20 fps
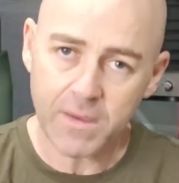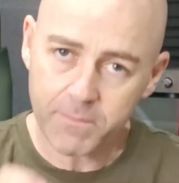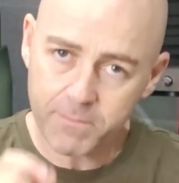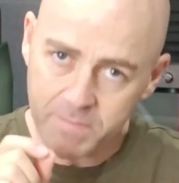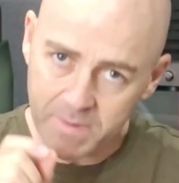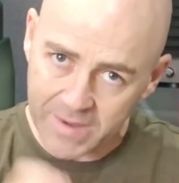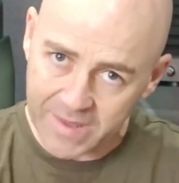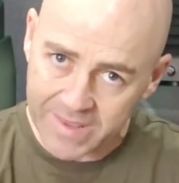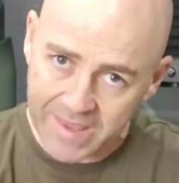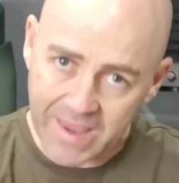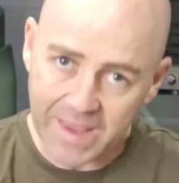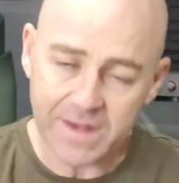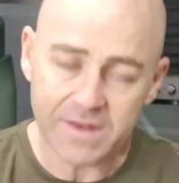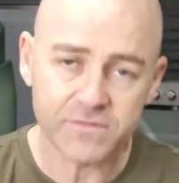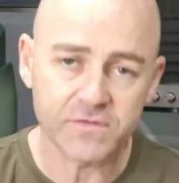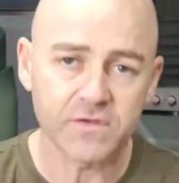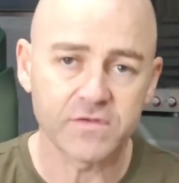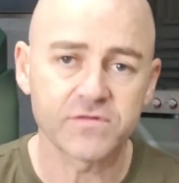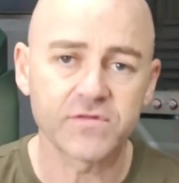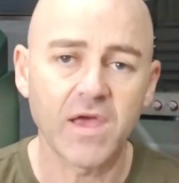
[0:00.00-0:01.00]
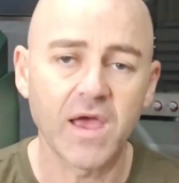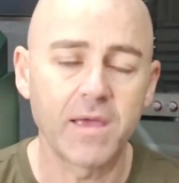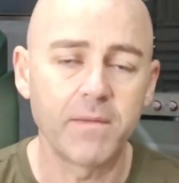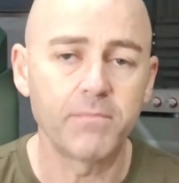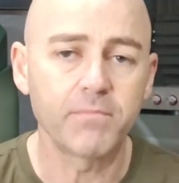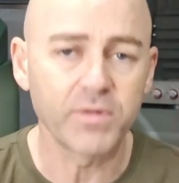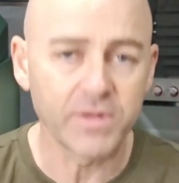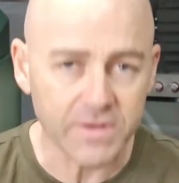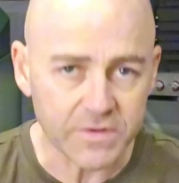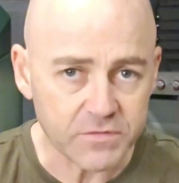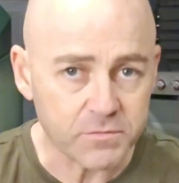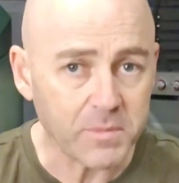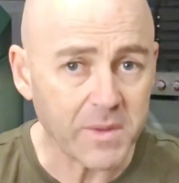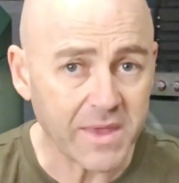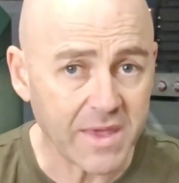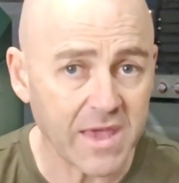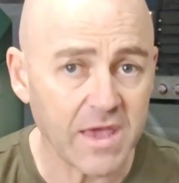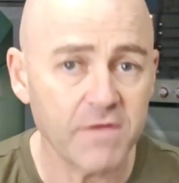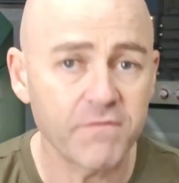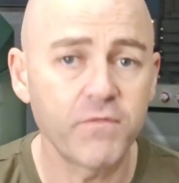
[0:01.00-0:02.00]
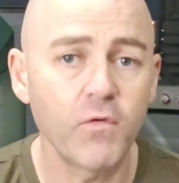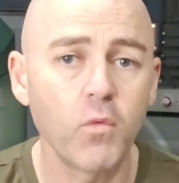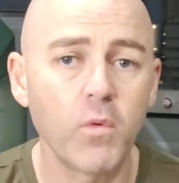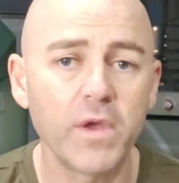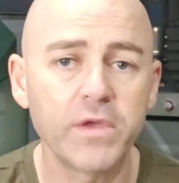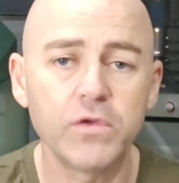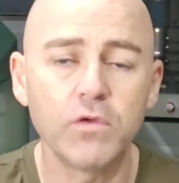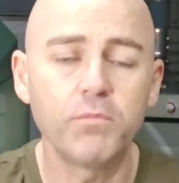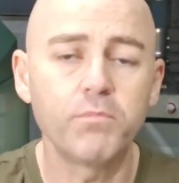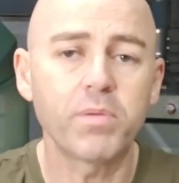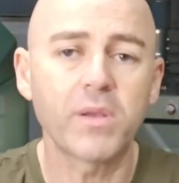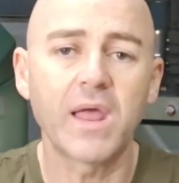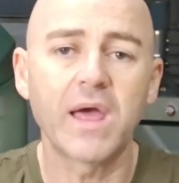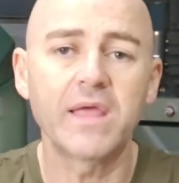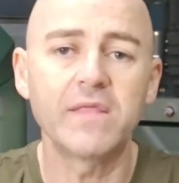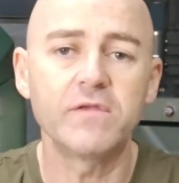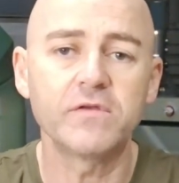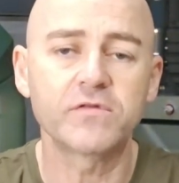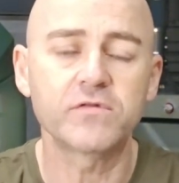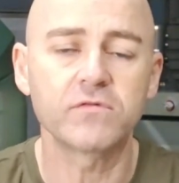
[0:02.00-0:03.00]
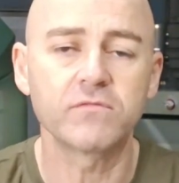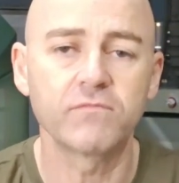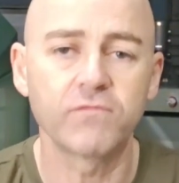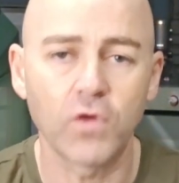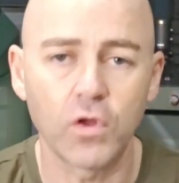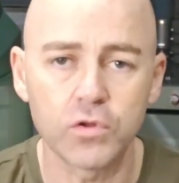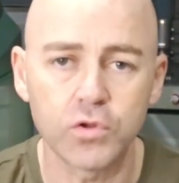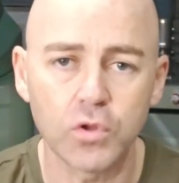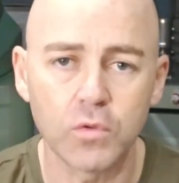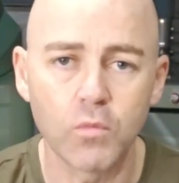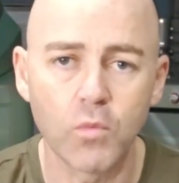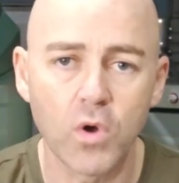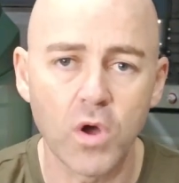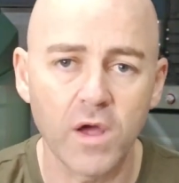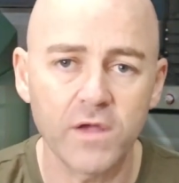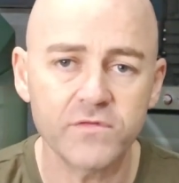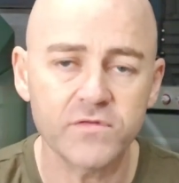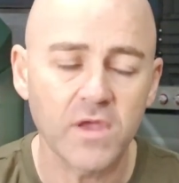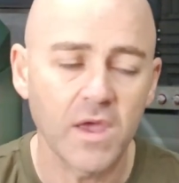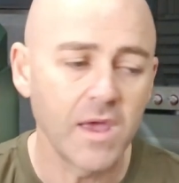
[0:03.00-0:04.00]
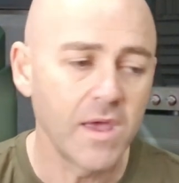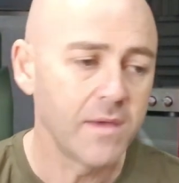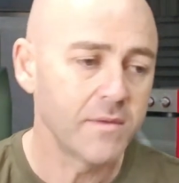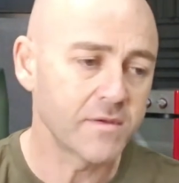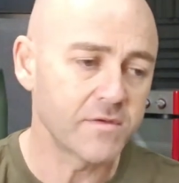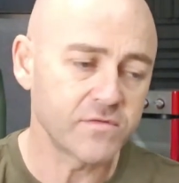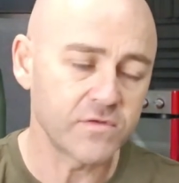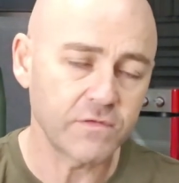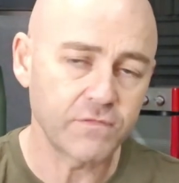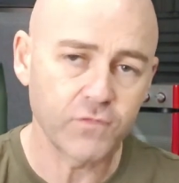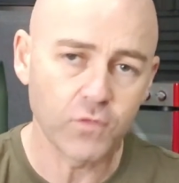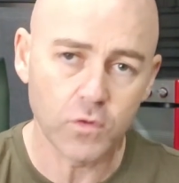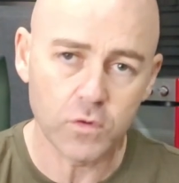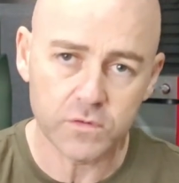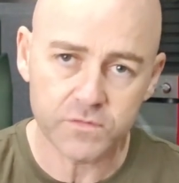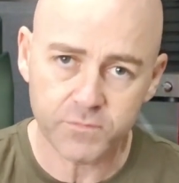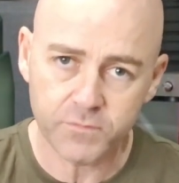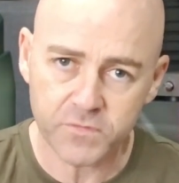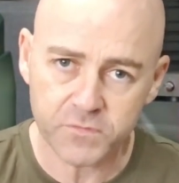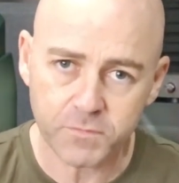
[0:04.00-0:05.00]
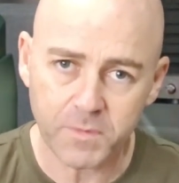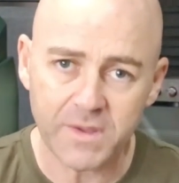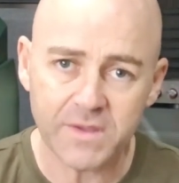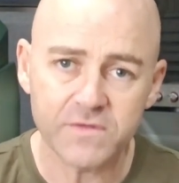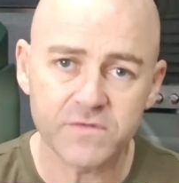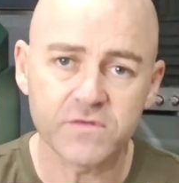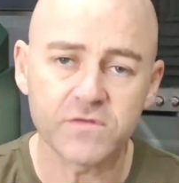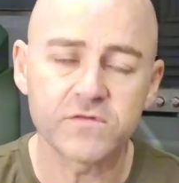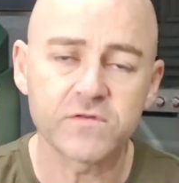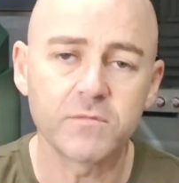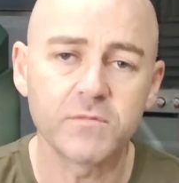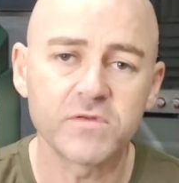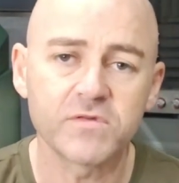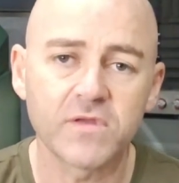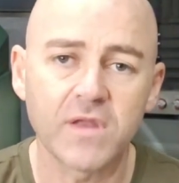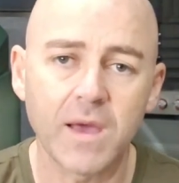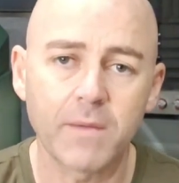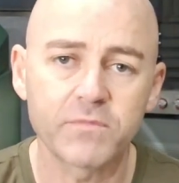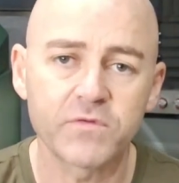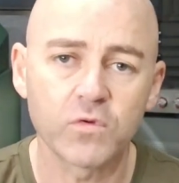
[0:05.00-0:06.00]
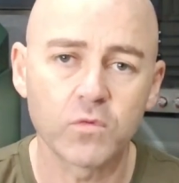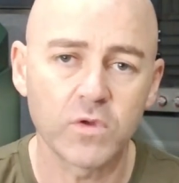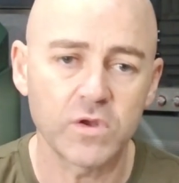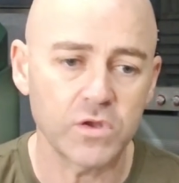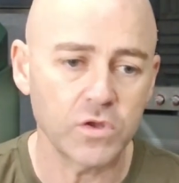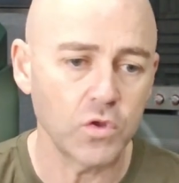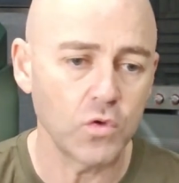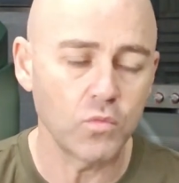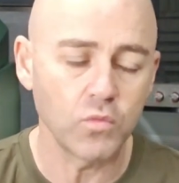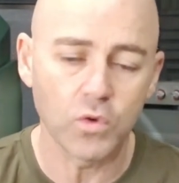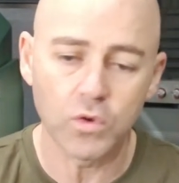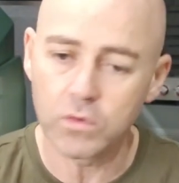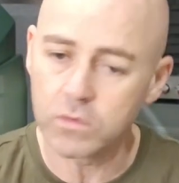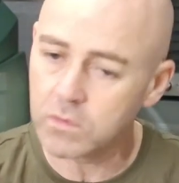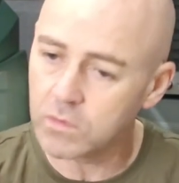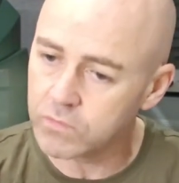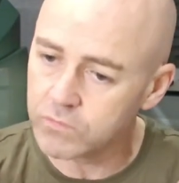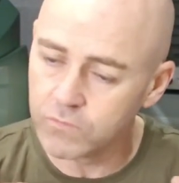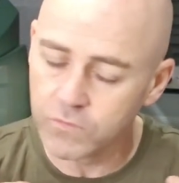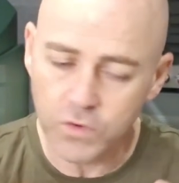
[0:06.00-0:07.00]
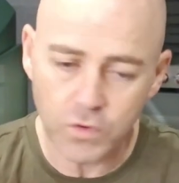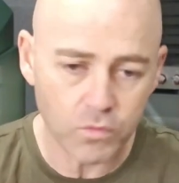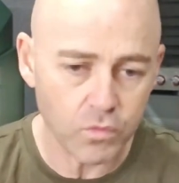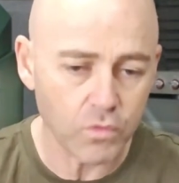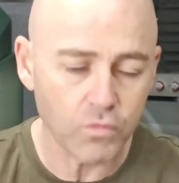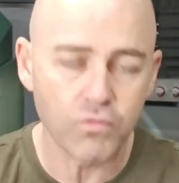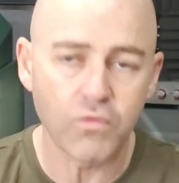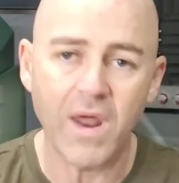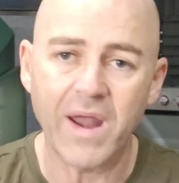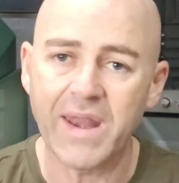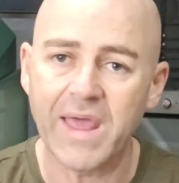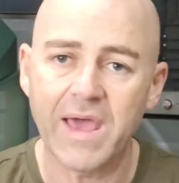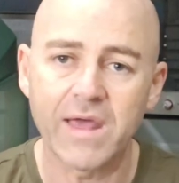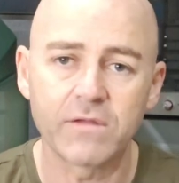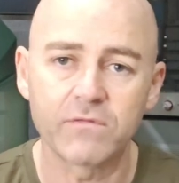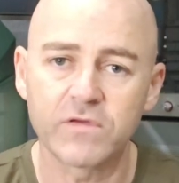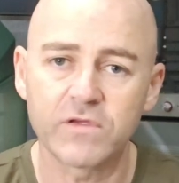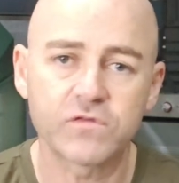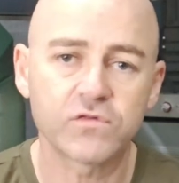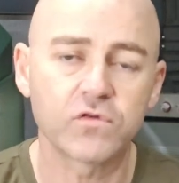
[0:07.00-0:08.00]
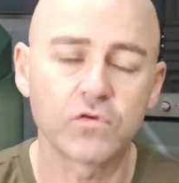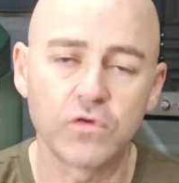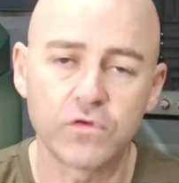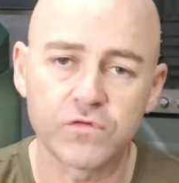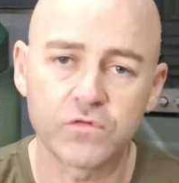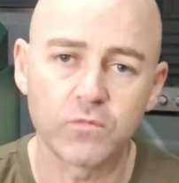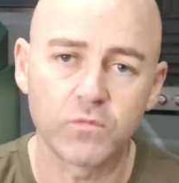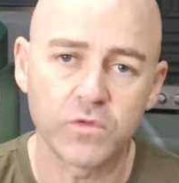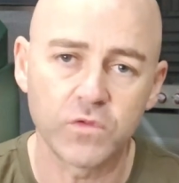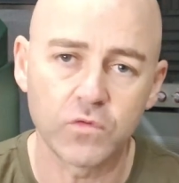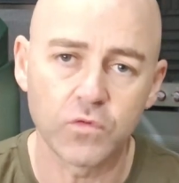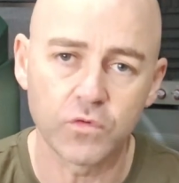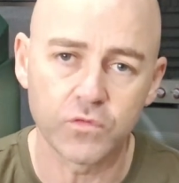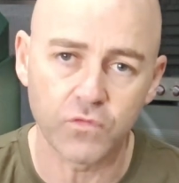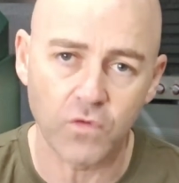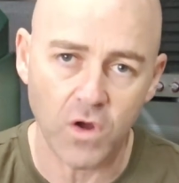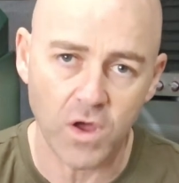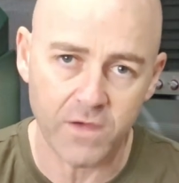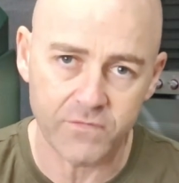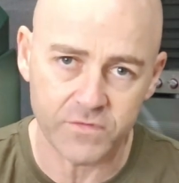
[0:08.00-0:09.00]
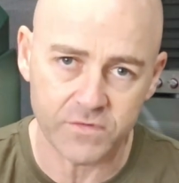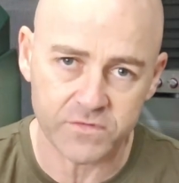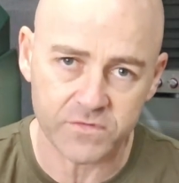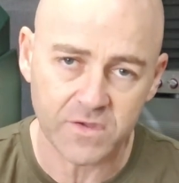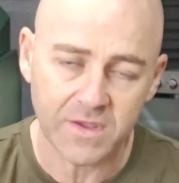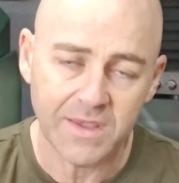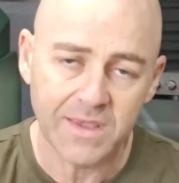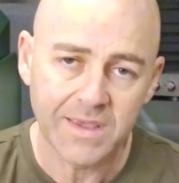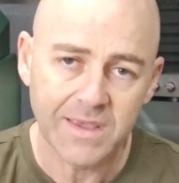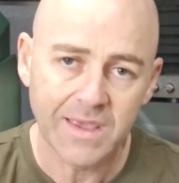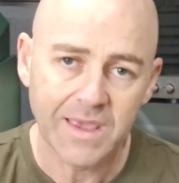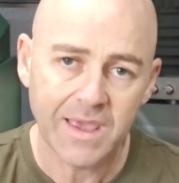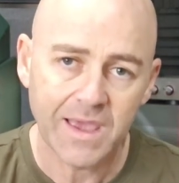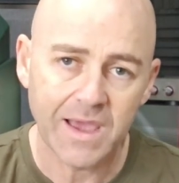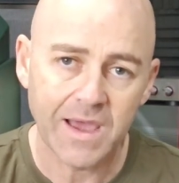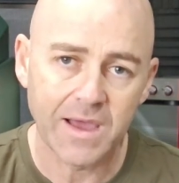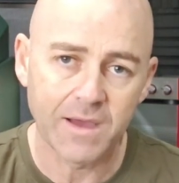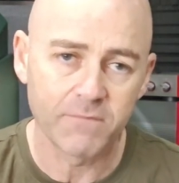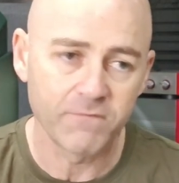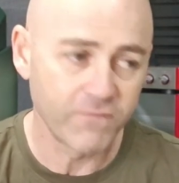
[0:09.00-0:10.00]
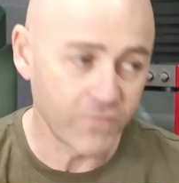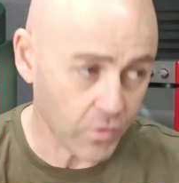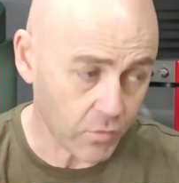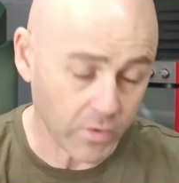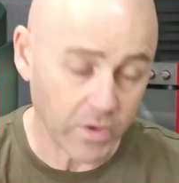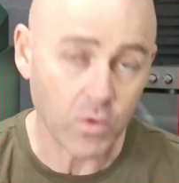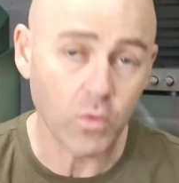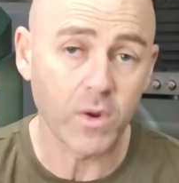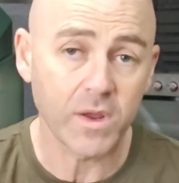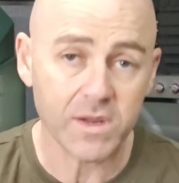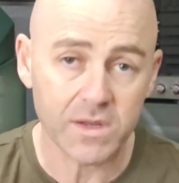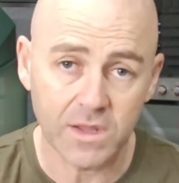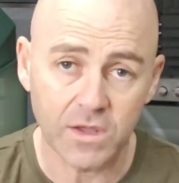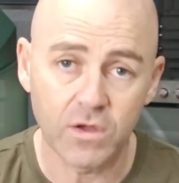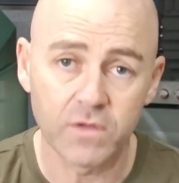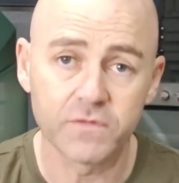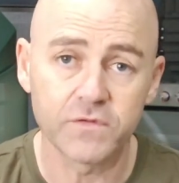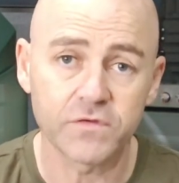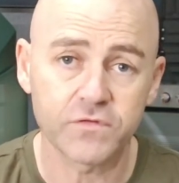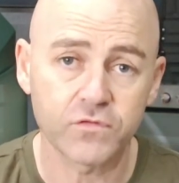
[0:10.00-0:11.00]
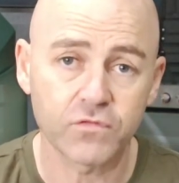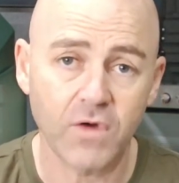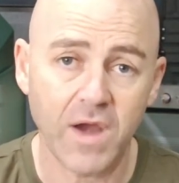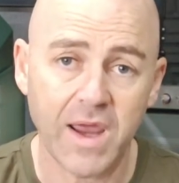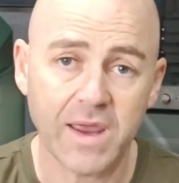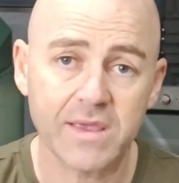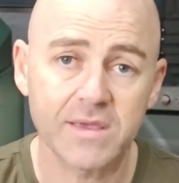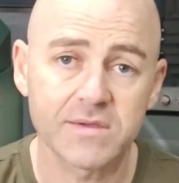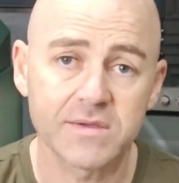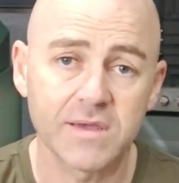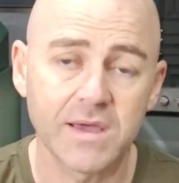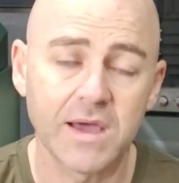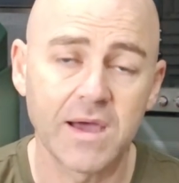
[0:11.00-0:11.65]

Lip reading: But again, as I say, please be careful where you play this volume-wise, because if your speaker system isn't up to it, you will run out of excursion with your drivers very quickly on this track.